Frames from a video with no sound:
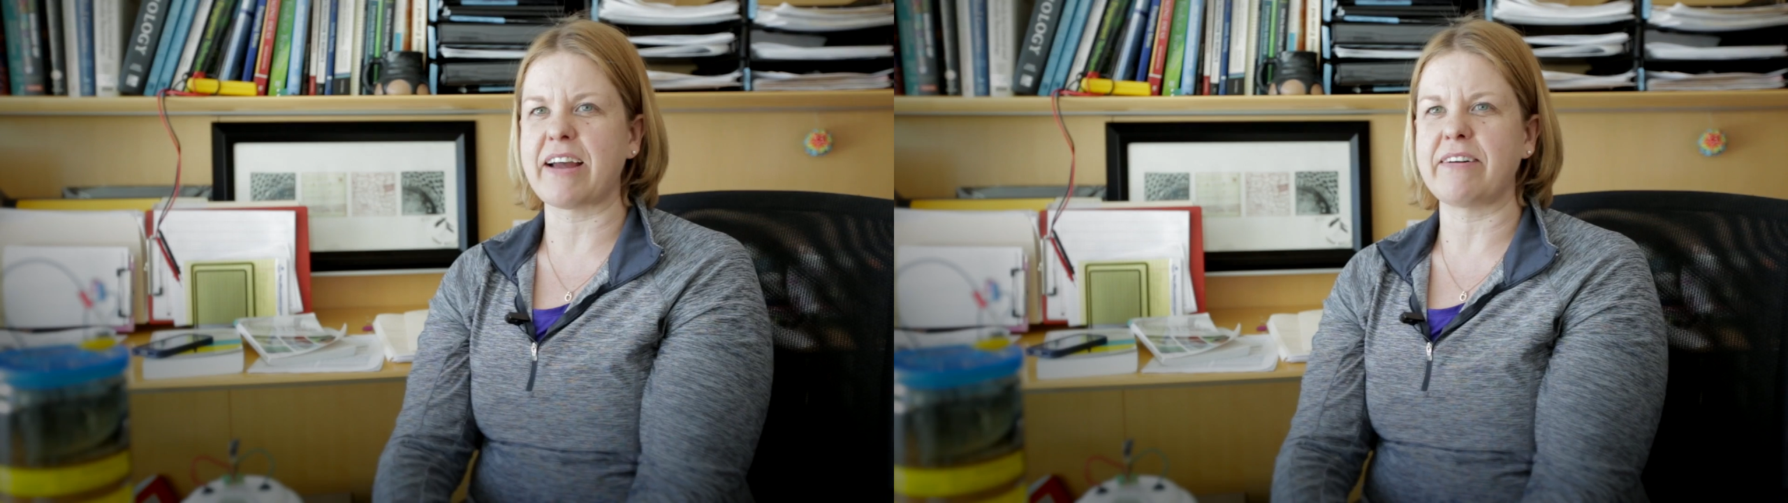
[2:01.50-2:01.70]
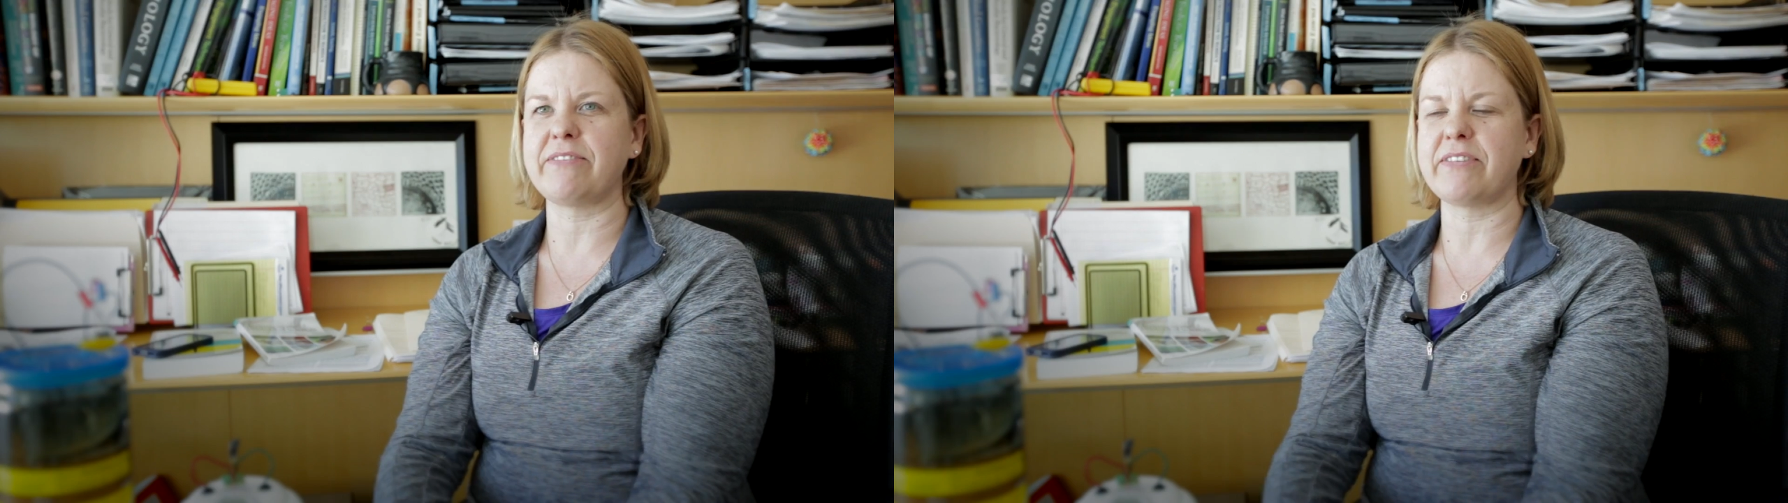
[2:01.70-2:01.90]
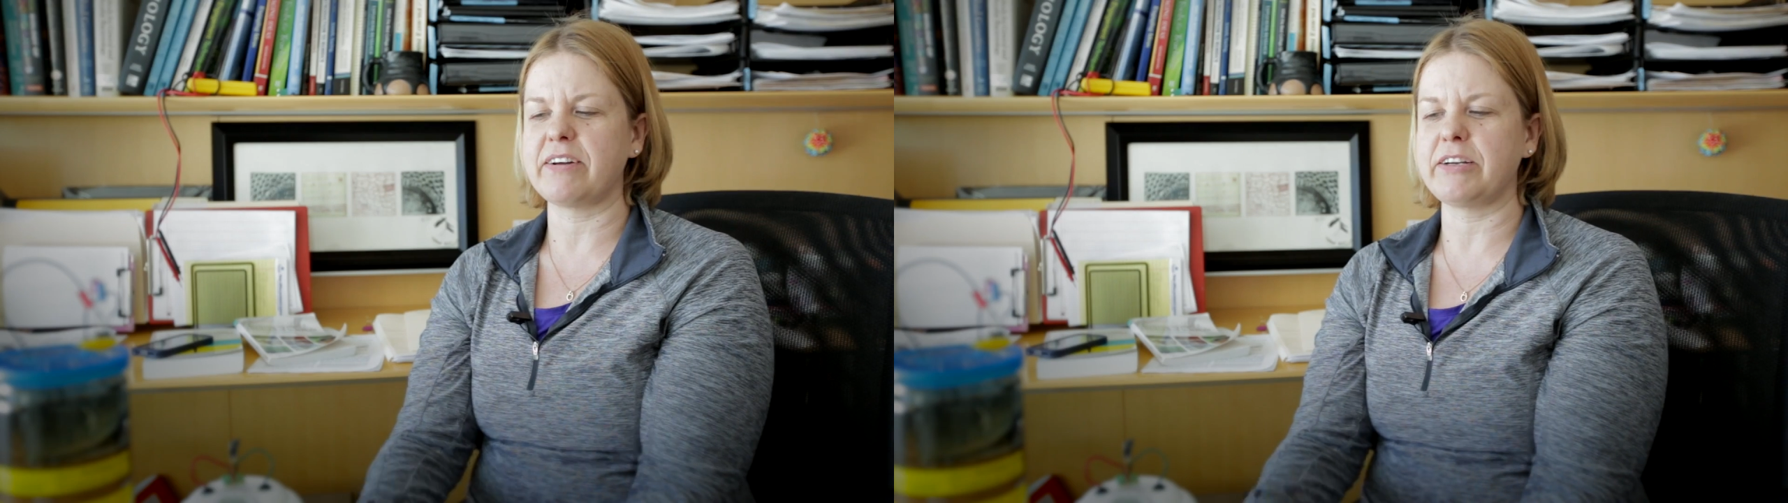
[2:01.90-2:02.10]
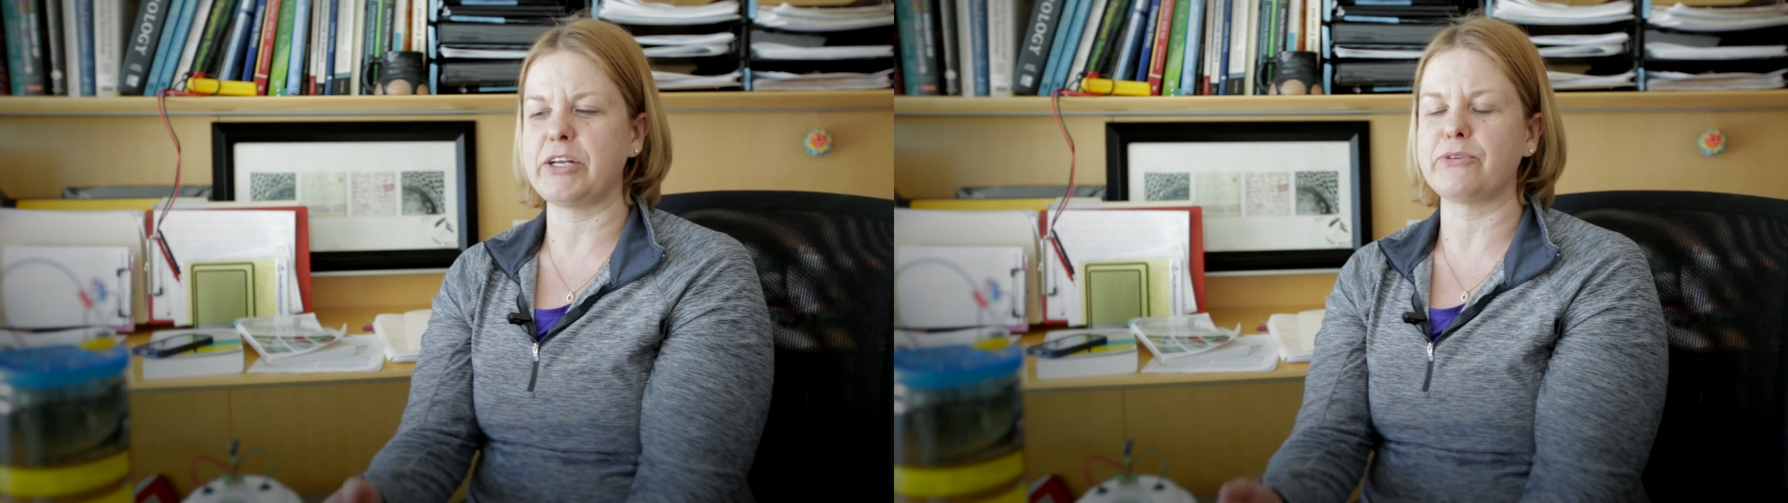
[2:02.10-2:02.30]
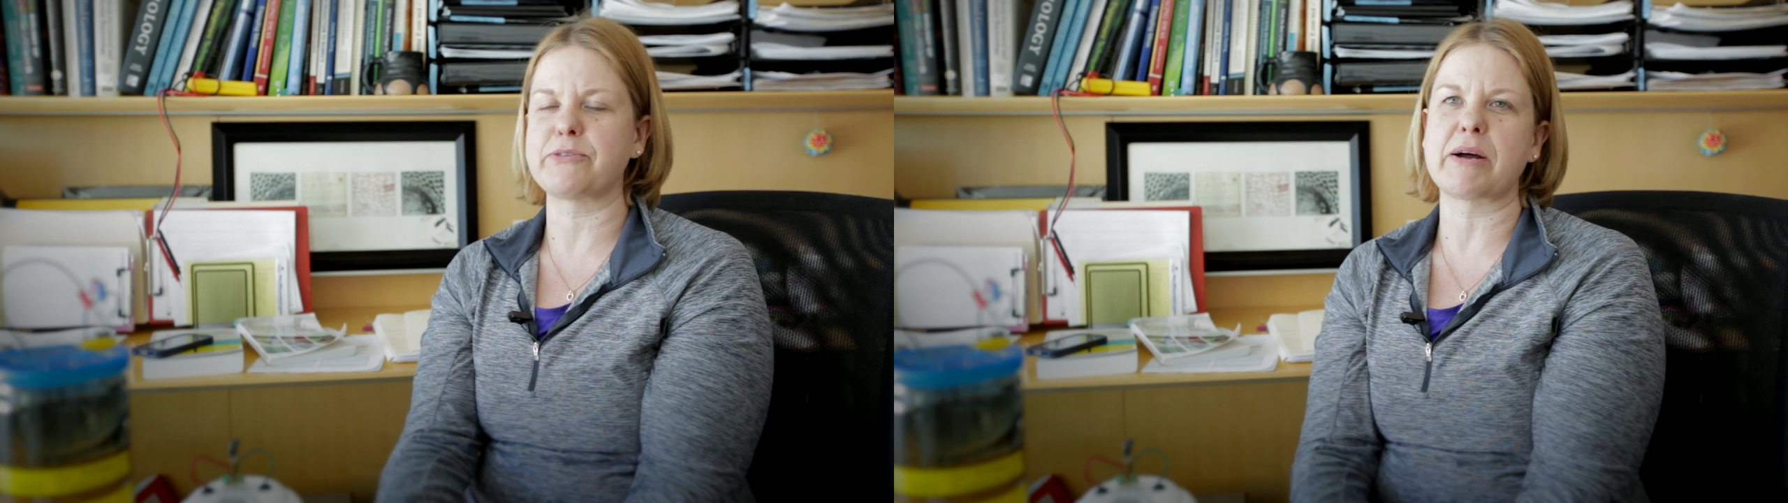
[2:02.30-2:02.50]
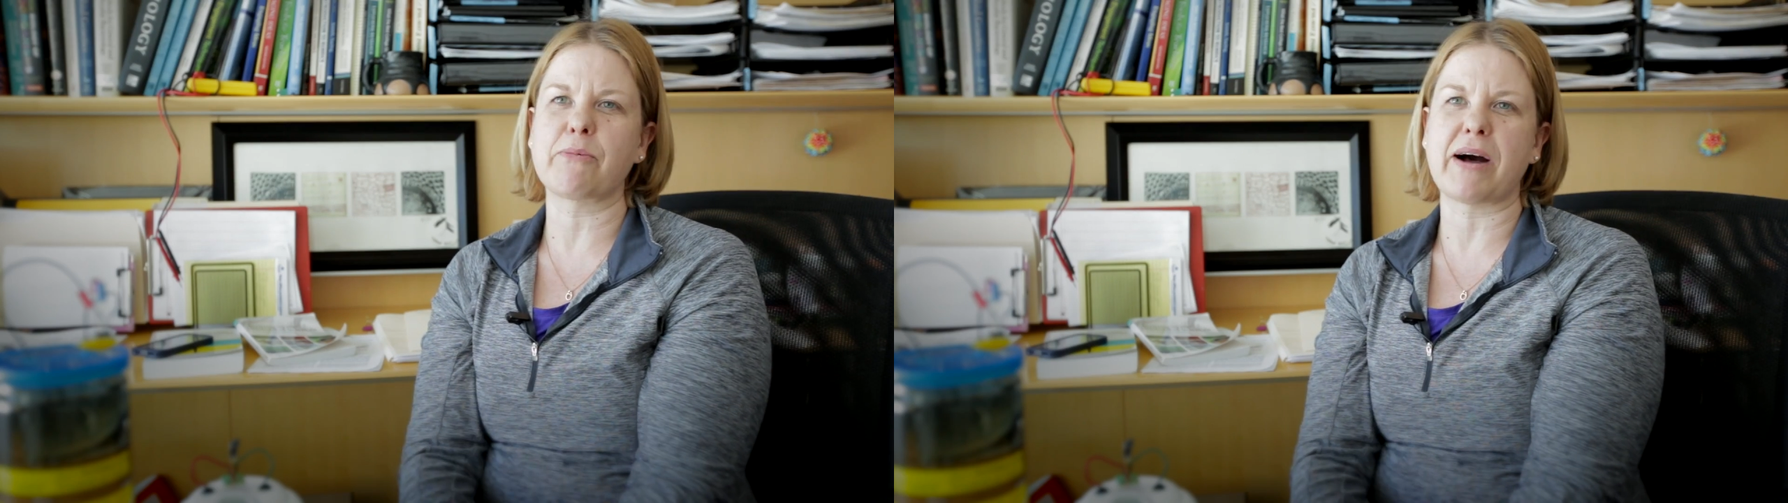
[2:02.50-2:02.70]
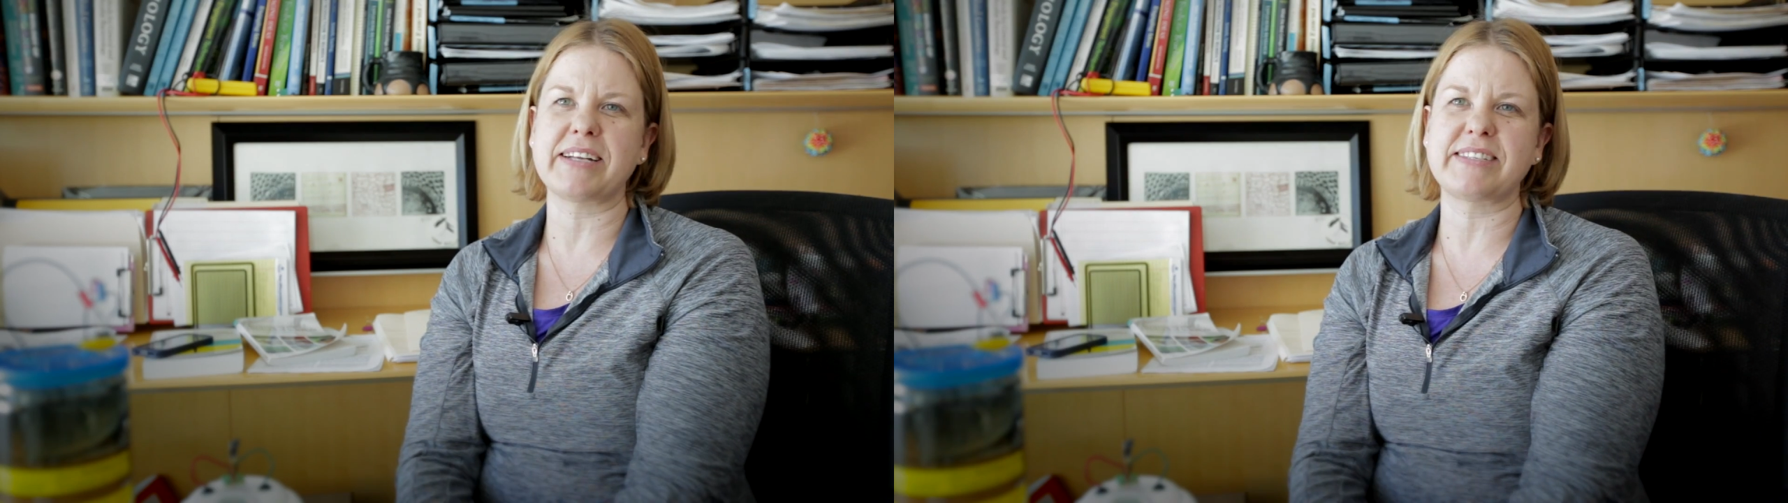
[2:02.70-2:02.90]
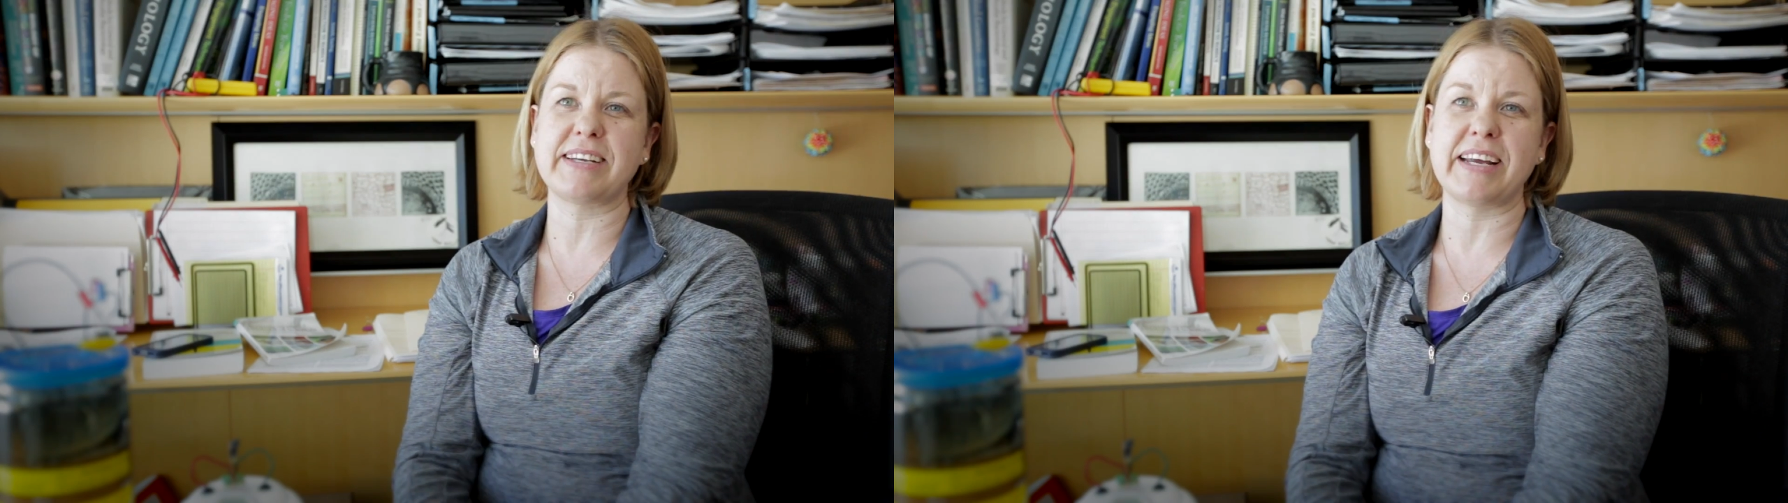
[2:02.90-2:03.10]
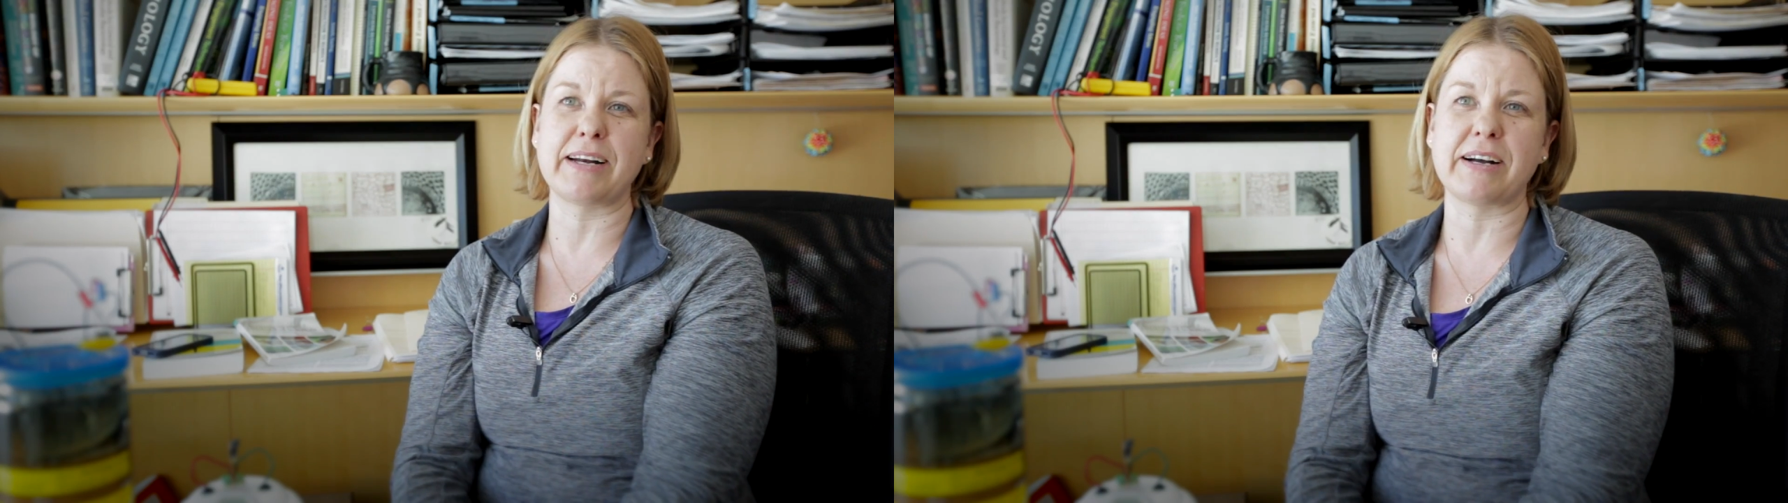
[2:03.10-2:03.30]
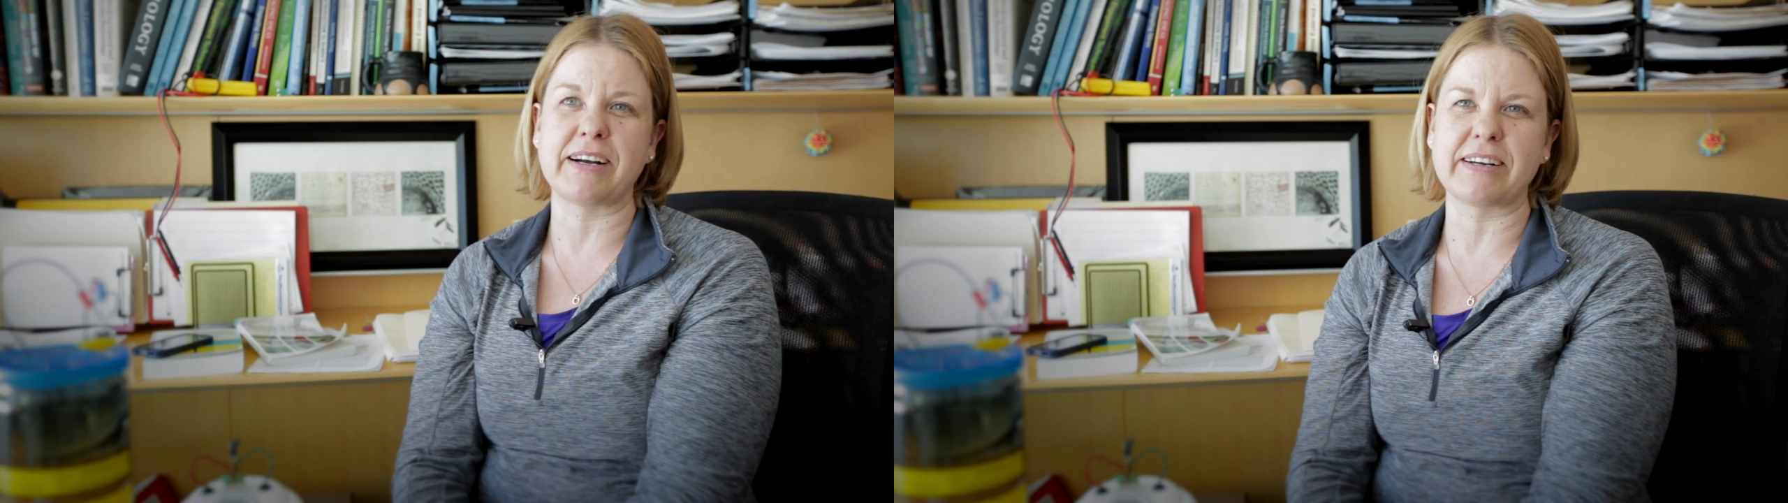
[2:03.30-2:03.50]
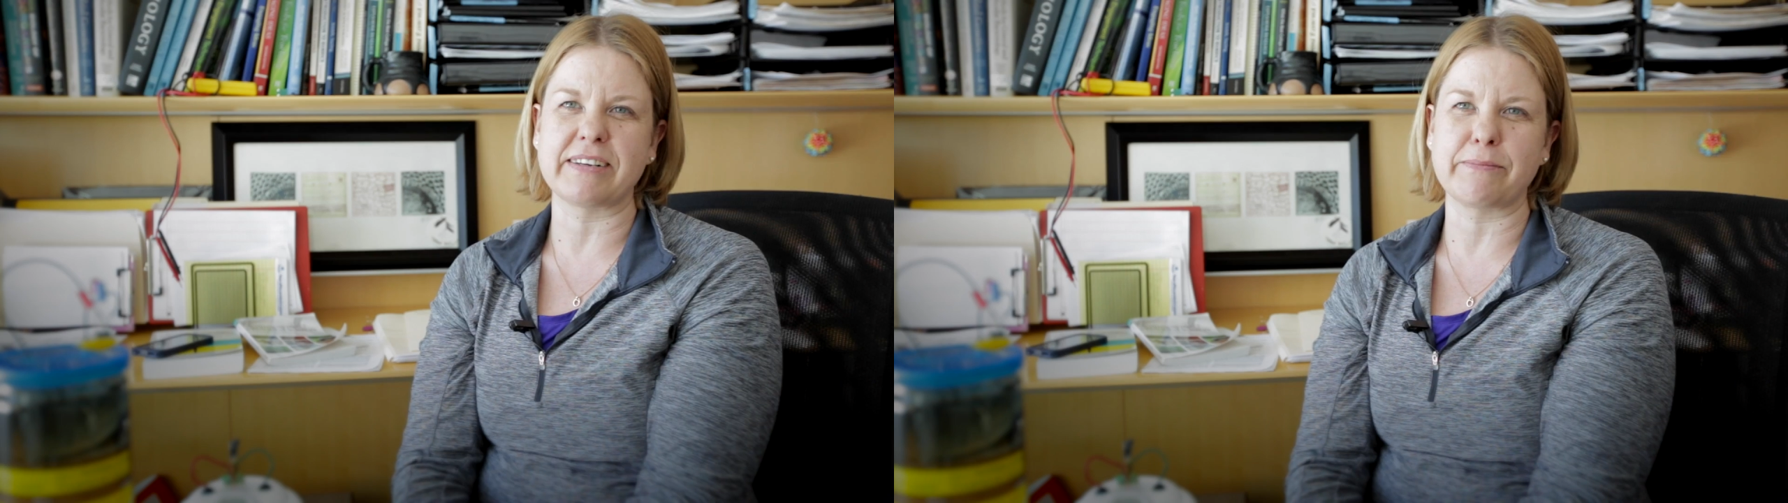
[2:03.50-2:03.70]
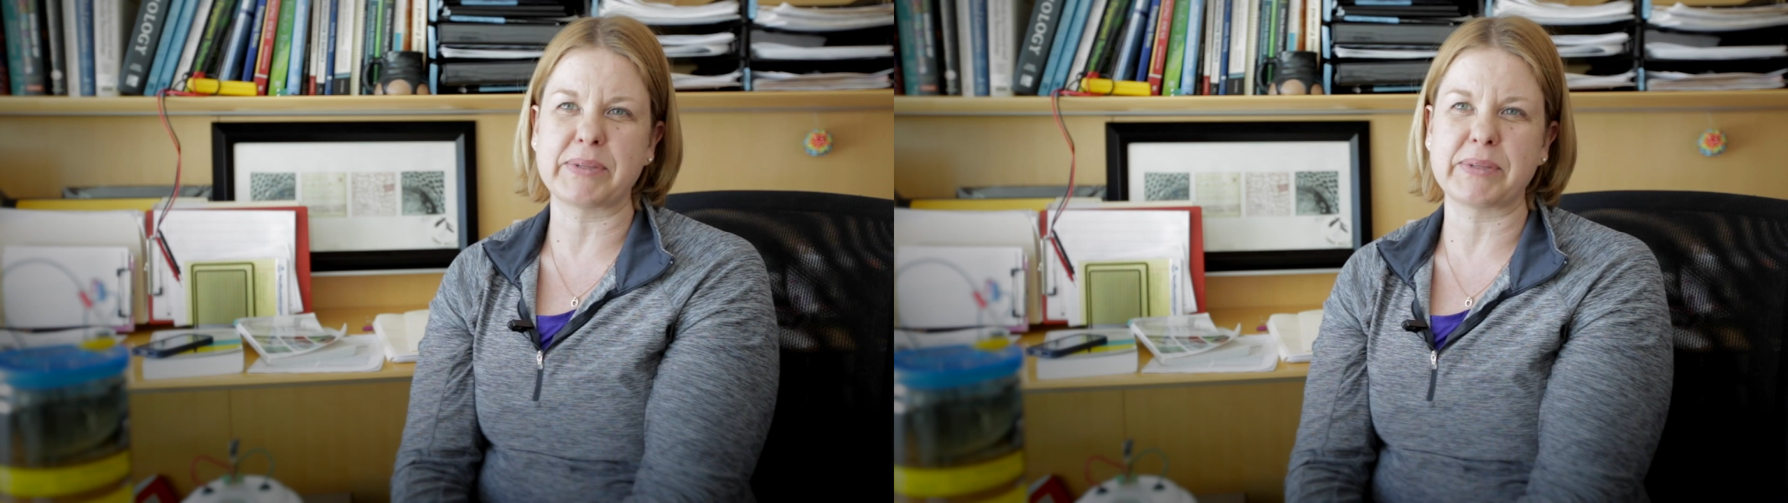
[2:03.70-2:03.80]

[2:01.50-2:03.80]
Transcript: I've used MudWatts in a